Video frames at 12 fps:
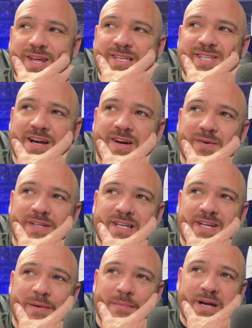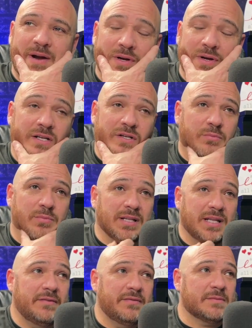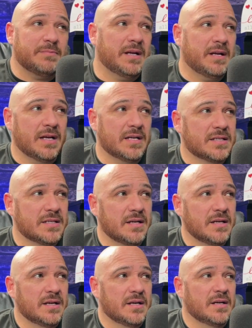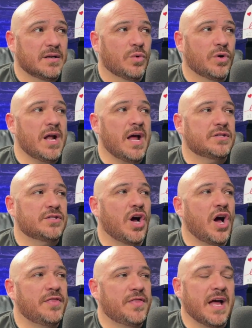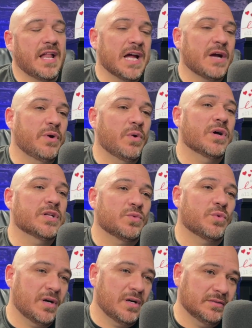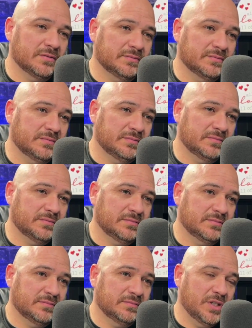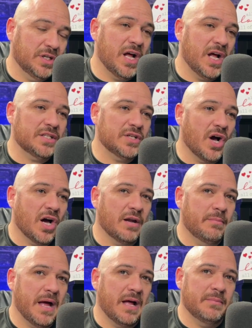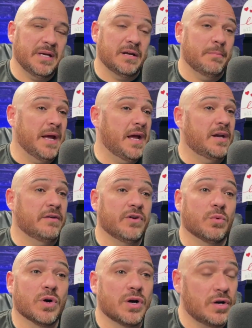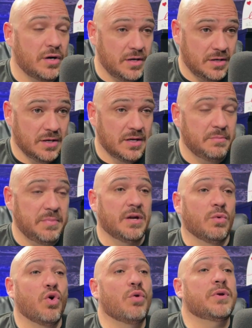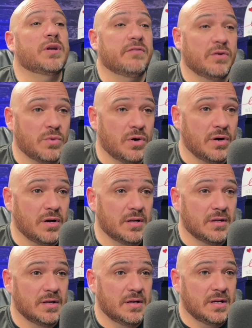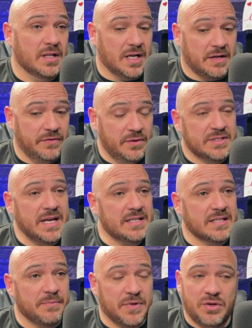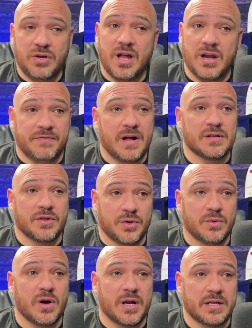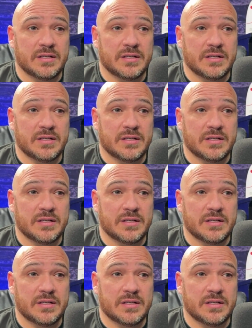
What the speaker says: scary when you say that, but I really do believe it's because we're not taught that like we once were. You're not taught about being a man of your word, being a woman of your word. Like, if you say something, you got to follow through on it.